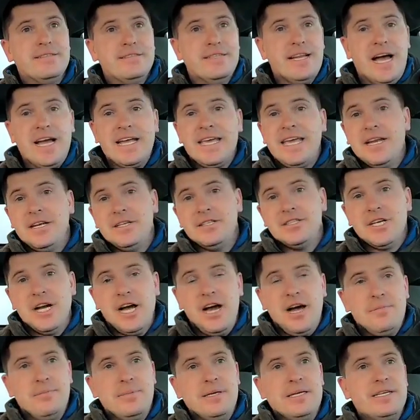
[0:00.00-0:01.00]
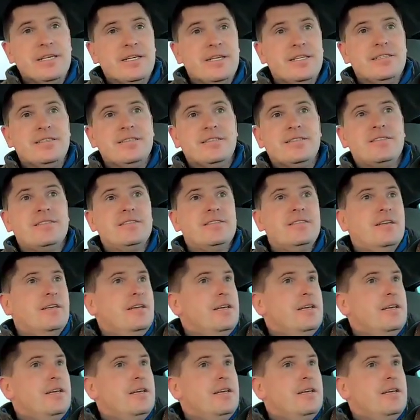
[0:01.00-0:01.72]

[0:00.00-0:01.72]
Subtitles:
to not get a job, because